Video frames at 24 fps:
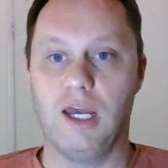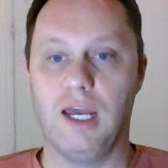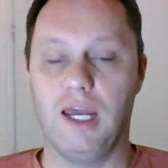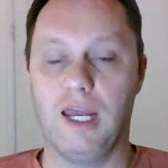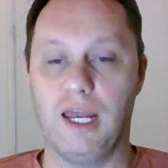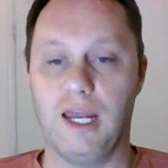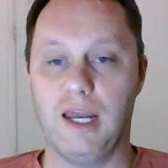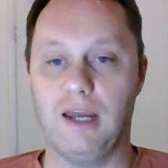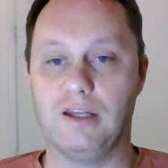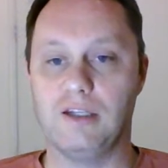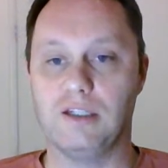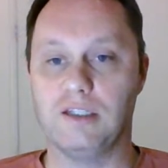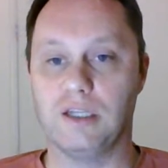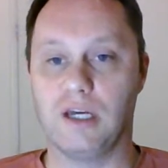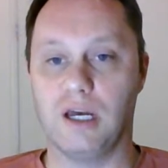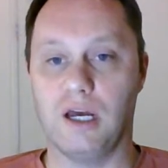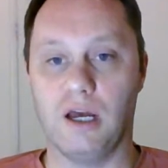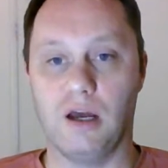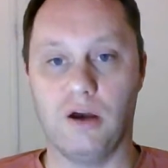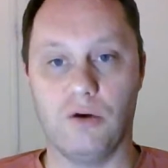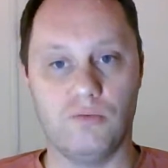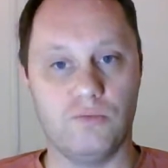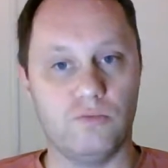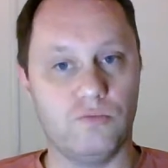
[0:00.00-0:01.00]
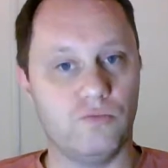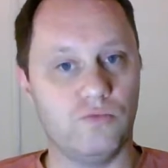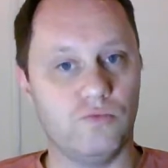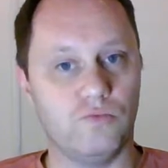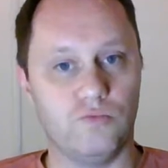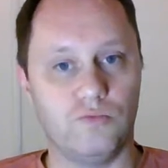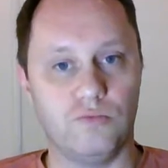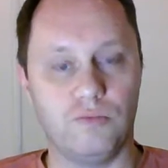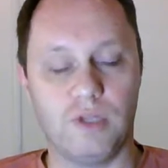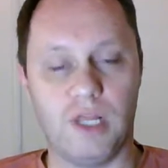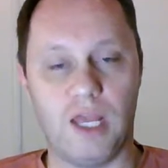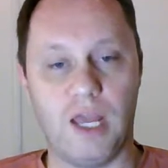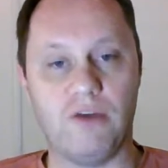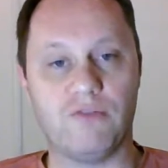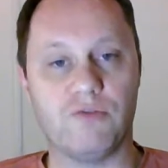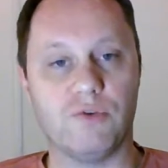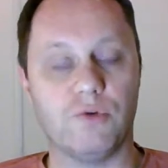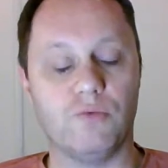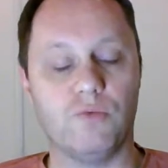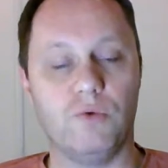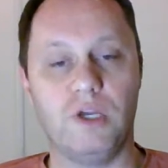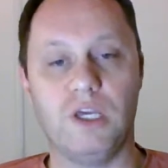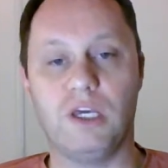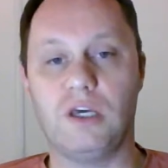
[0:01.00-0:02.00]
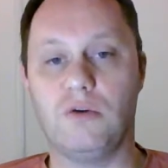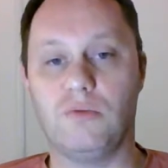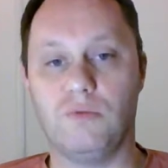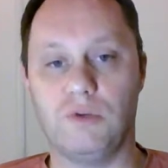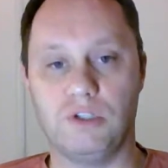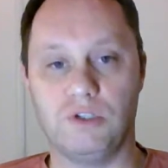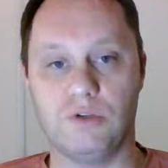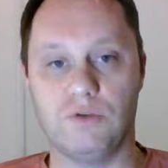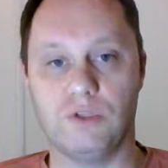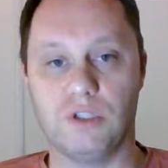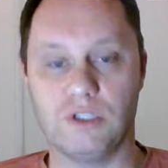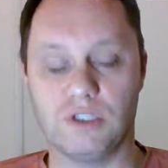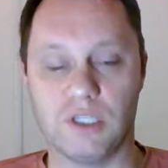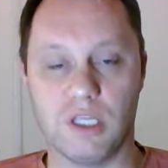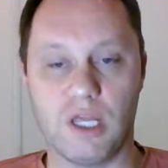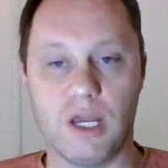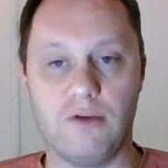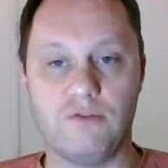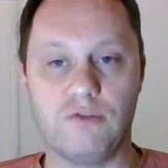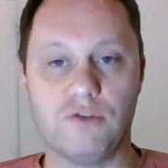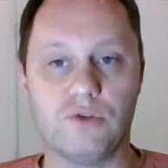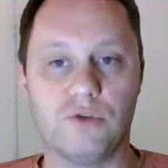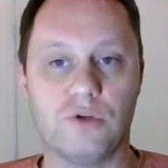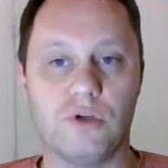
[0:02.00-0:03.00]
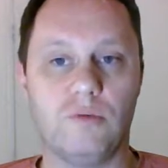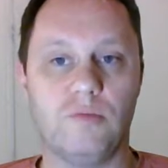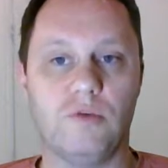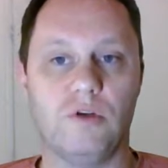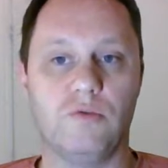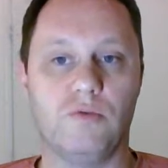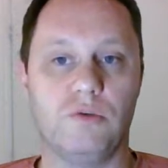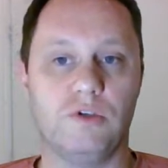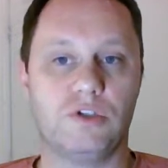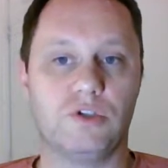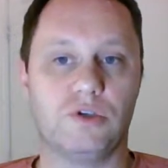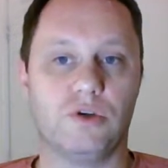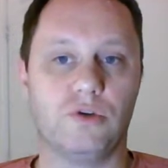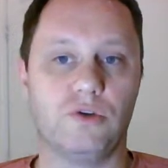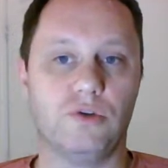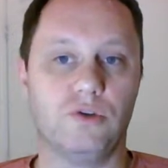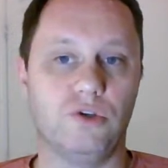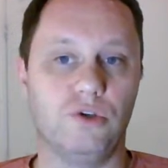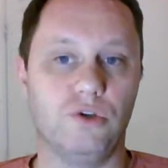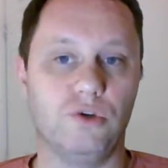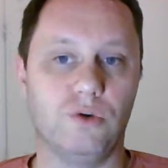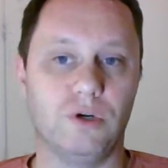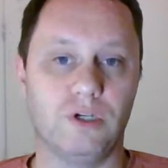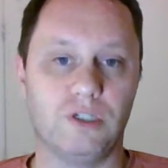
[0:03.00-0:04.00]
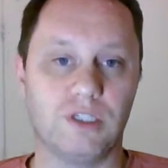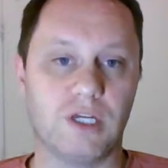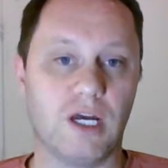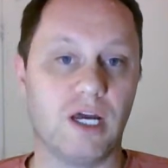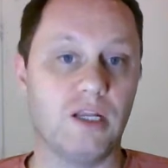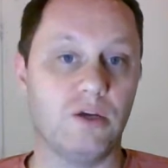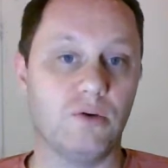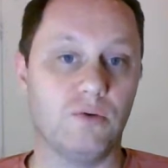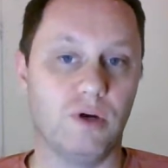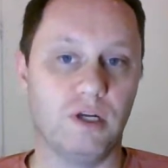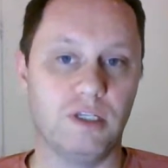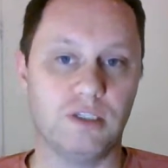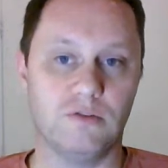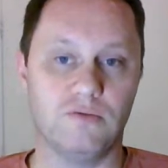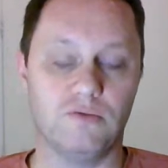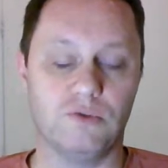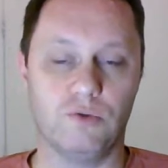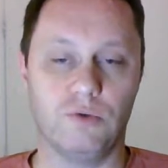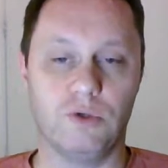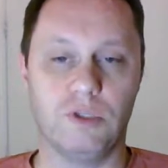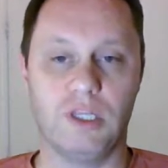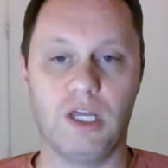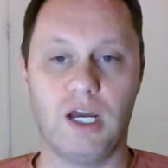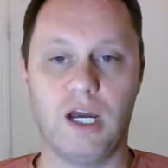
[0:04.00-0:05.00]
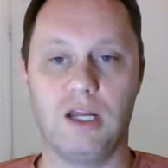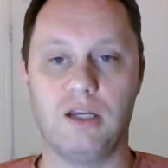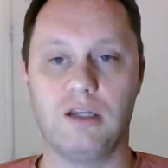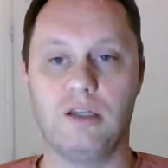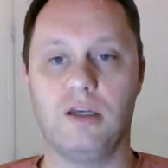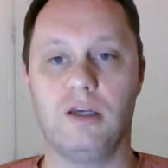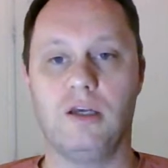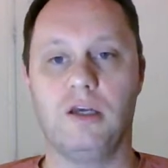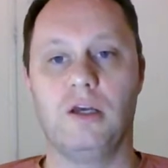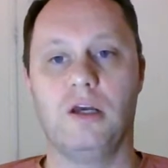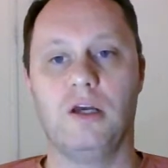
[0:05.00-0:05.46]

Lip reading: And every week we do this live stream and we show you new exciting ways of doing that.